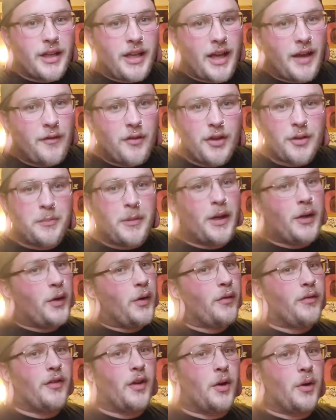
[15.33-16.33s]
Have a
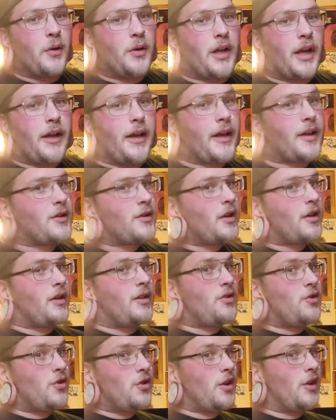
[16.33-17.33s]
microphone. I actually
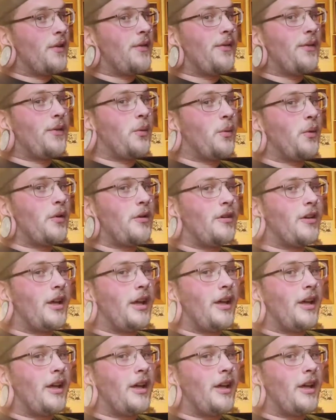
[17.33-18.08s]
just ordered